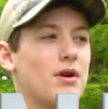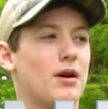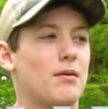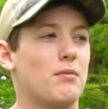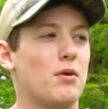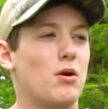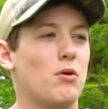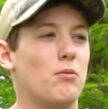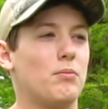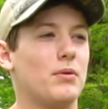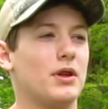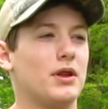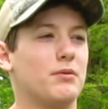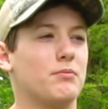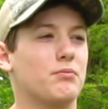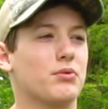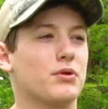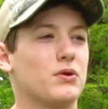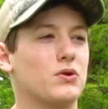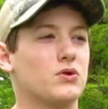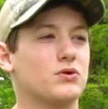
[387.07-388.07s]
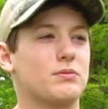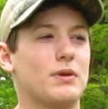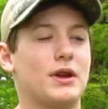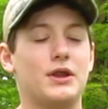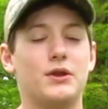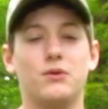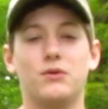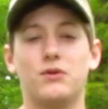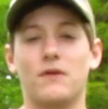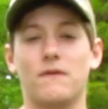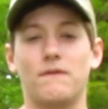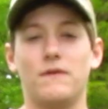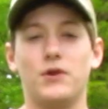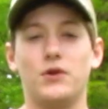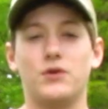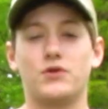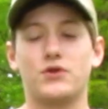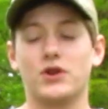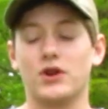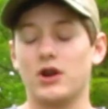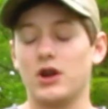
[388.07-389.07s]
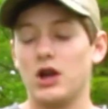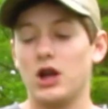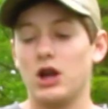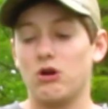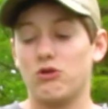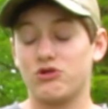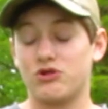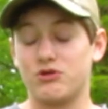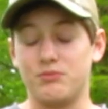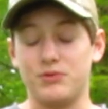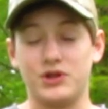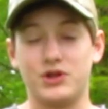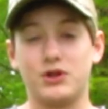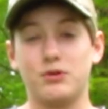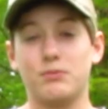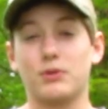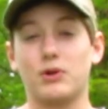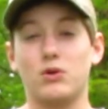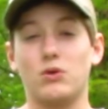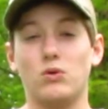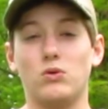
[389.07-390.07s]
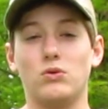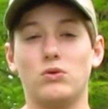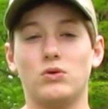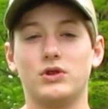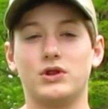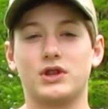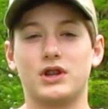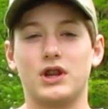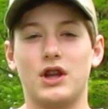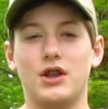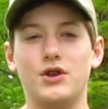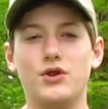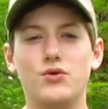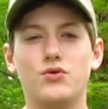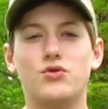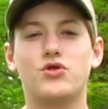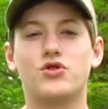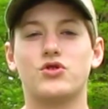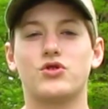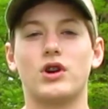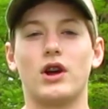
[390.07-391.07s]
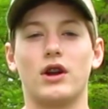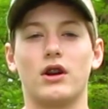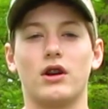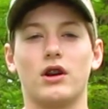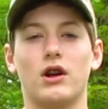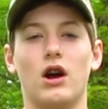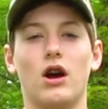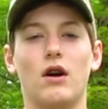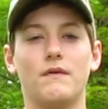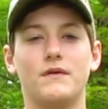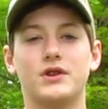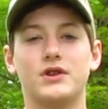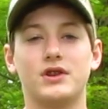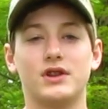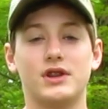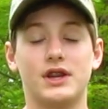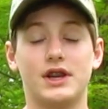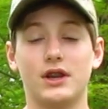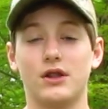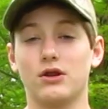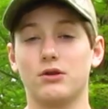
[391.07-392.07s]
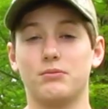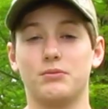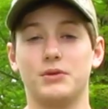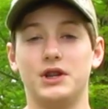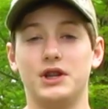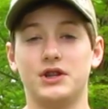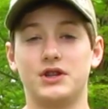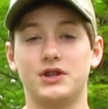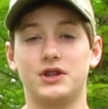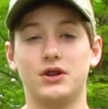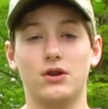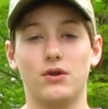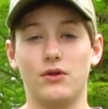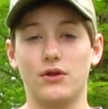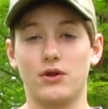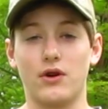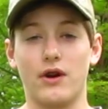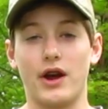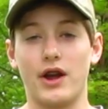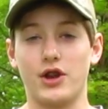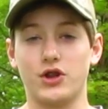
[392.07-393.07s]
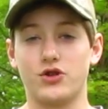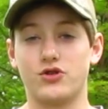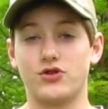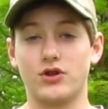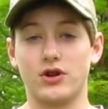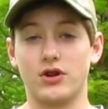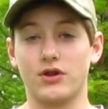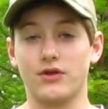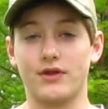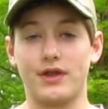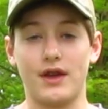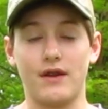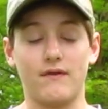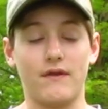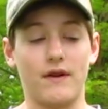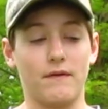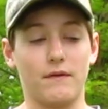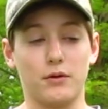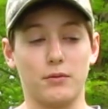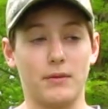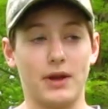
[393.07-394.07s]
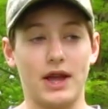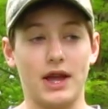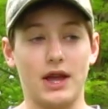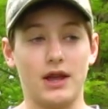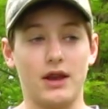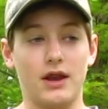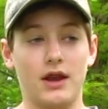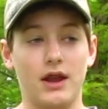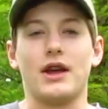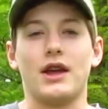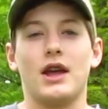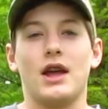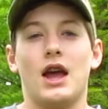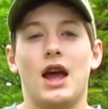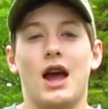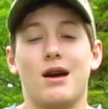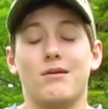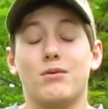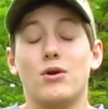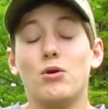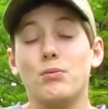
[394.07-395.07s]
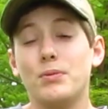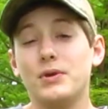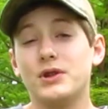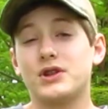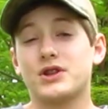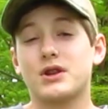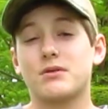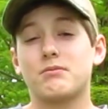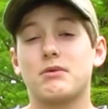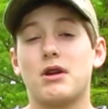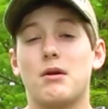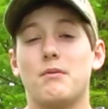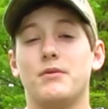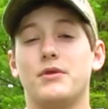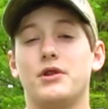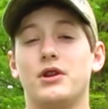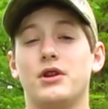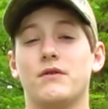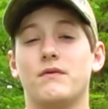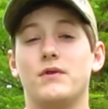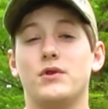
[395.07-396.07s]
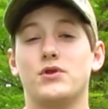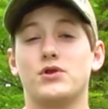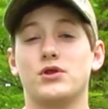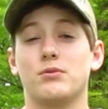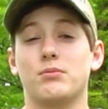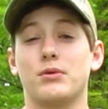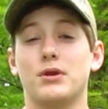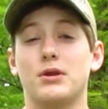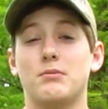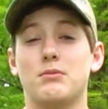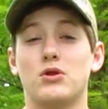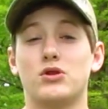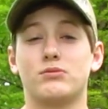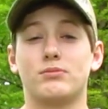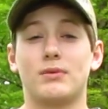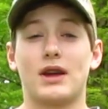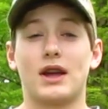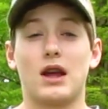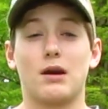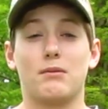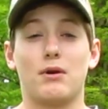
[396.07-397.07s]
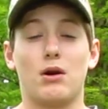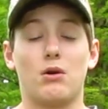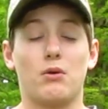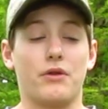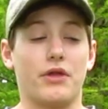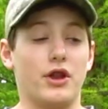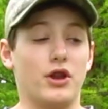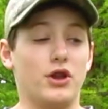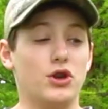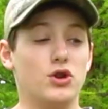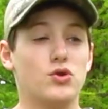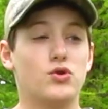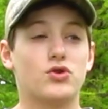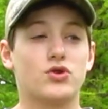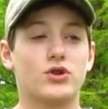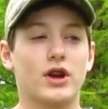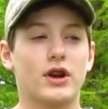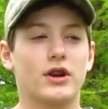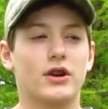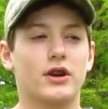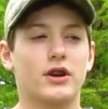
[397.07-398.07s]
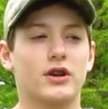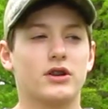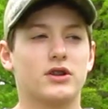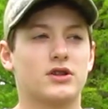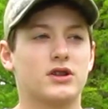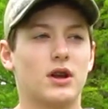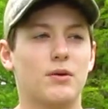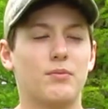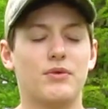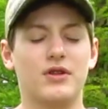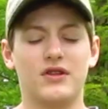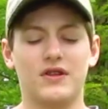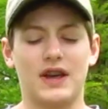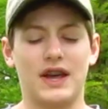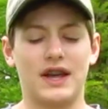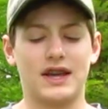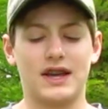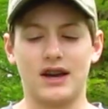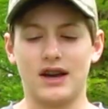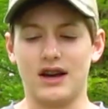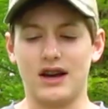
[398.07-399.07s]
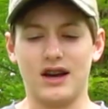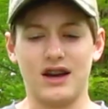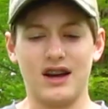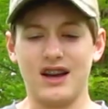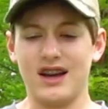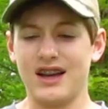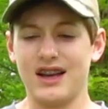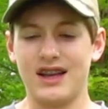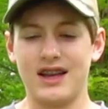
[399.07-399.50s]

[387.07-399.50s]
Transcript: I'm hoping Primo might do in the future, which would be super cool, is a new strutter. Obviously, Killer Bee's still the greatest strutter they've ever made. I'm hoping sometime in the near future, Primo might come out with a new strutter, something like a